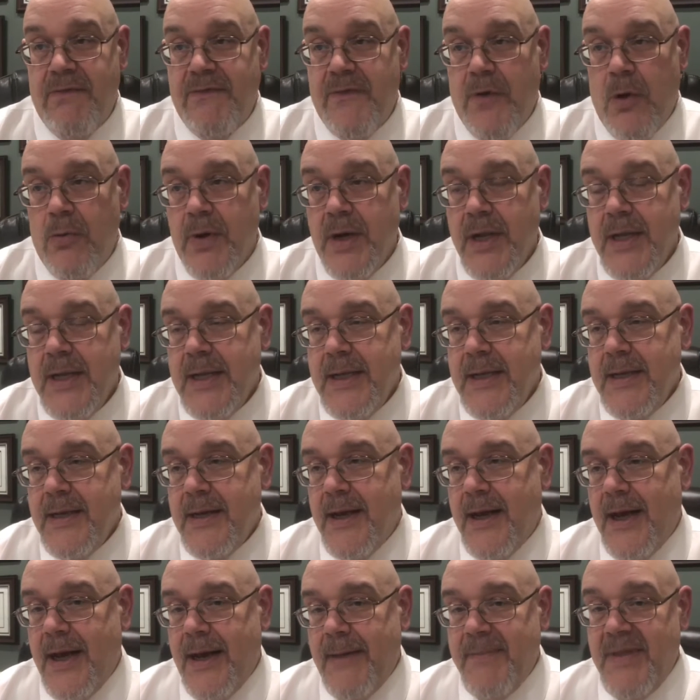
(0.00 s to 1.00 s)
phone.
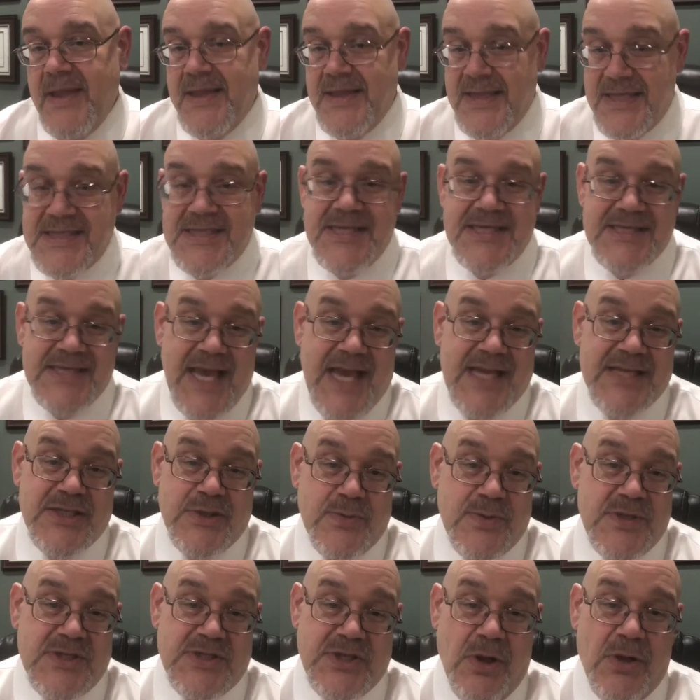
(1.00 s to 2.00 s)
And this is as
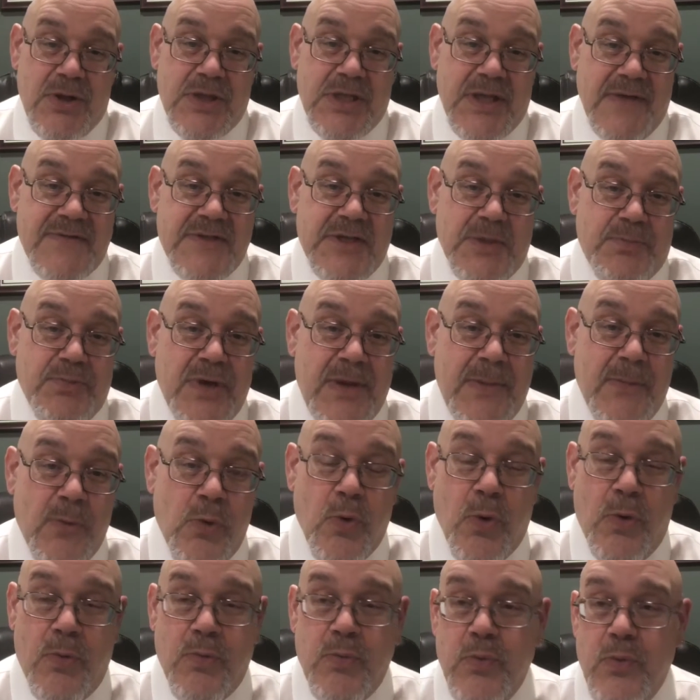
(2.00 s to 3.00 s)
a result of Supreme
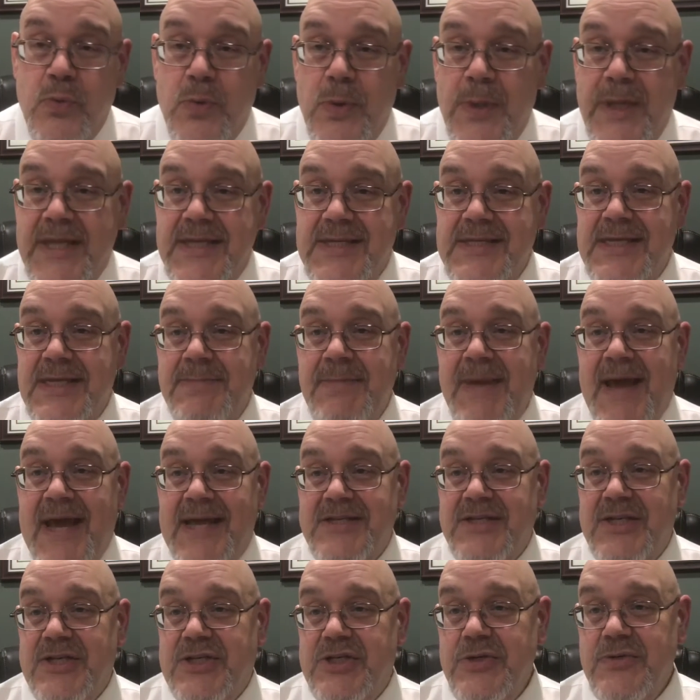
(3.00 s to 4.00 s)
Court rulings in
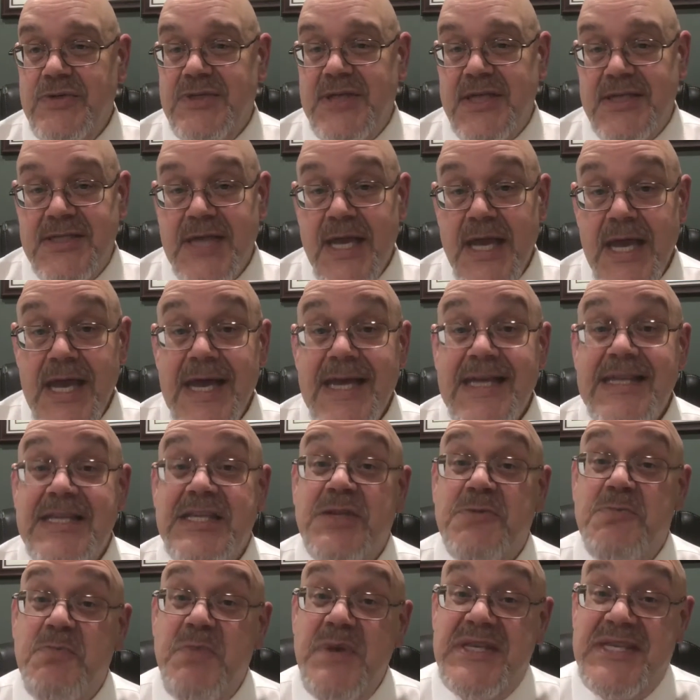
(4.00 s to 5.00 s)
Massachusetts.
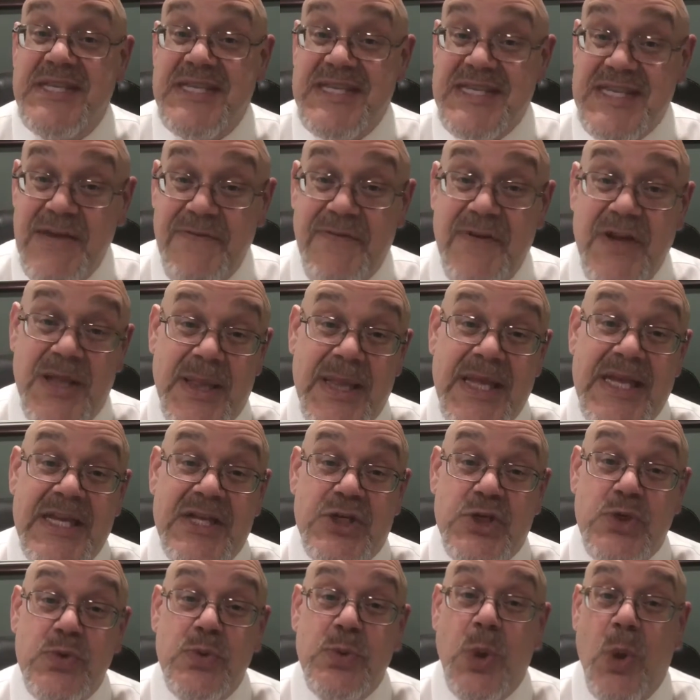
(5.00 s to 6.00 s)
Specifically
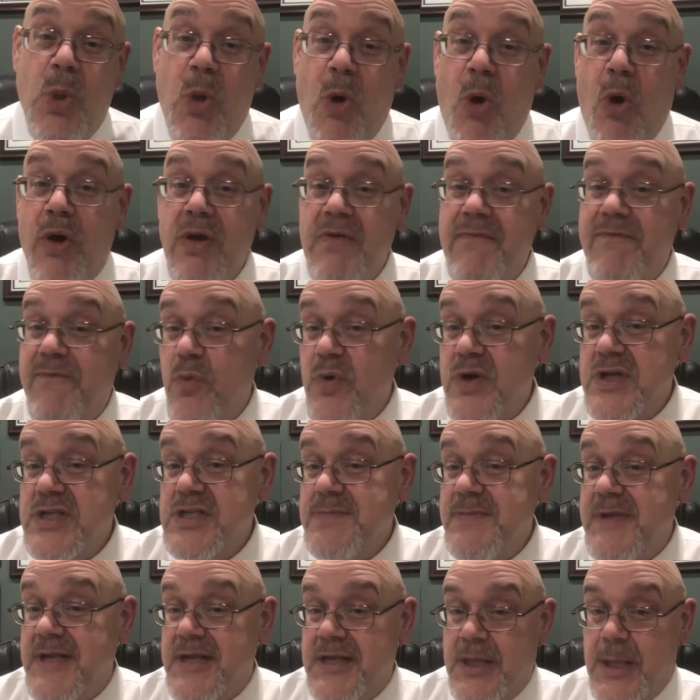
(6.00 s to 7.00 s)
to law
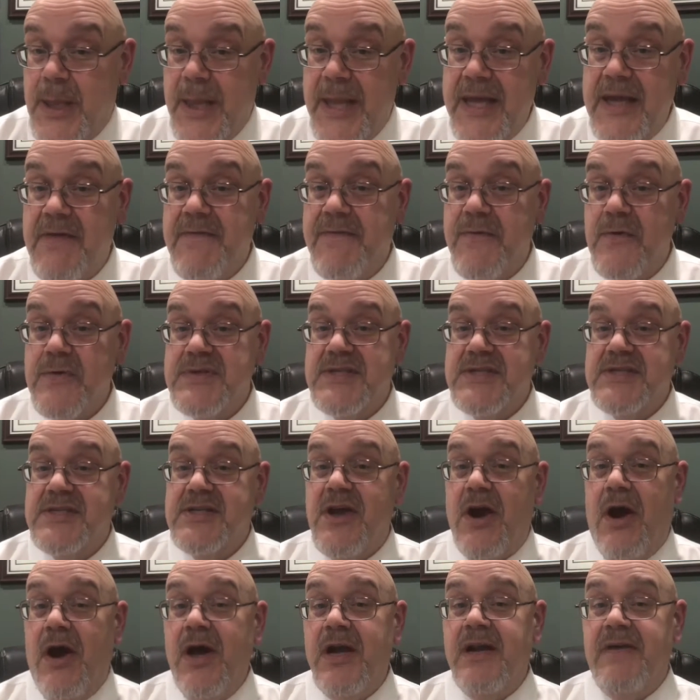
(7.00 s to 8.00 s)
enforcement, Glick versus
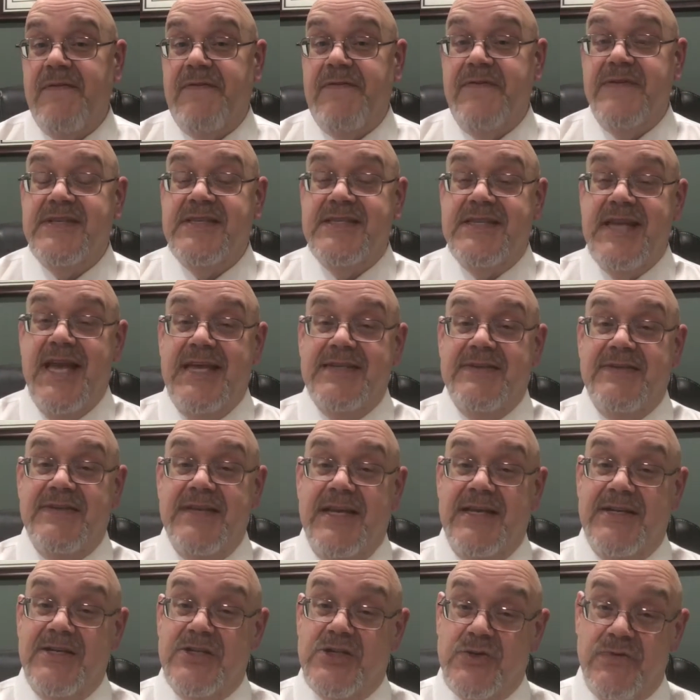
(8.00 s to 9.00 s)
Cuniff says
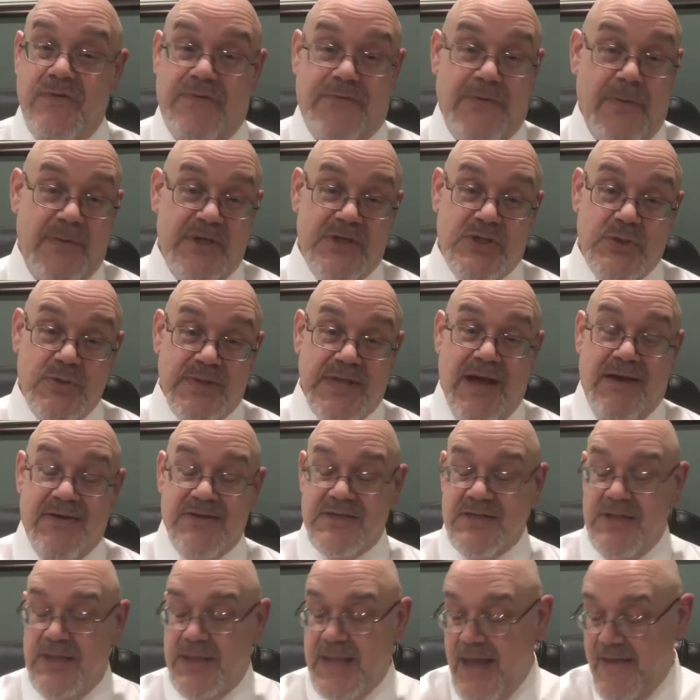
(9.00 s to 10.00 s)
from a
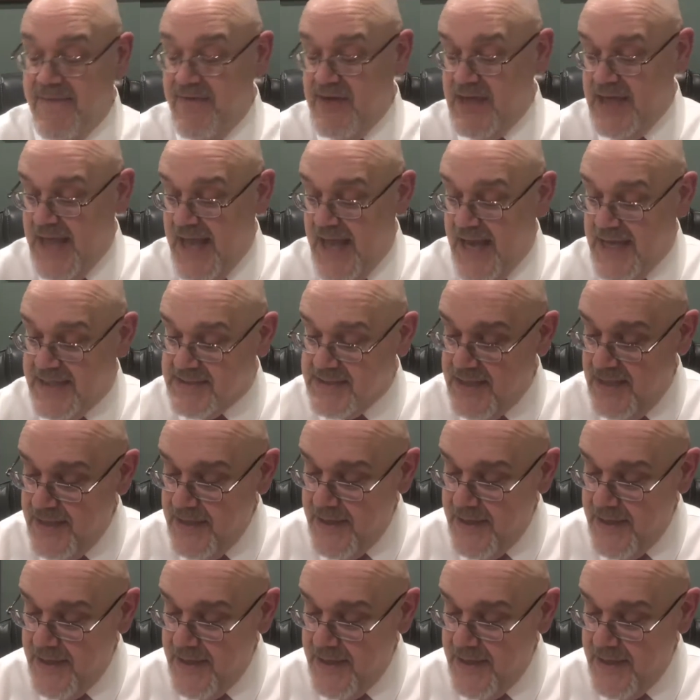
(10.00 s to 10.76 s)
2011 case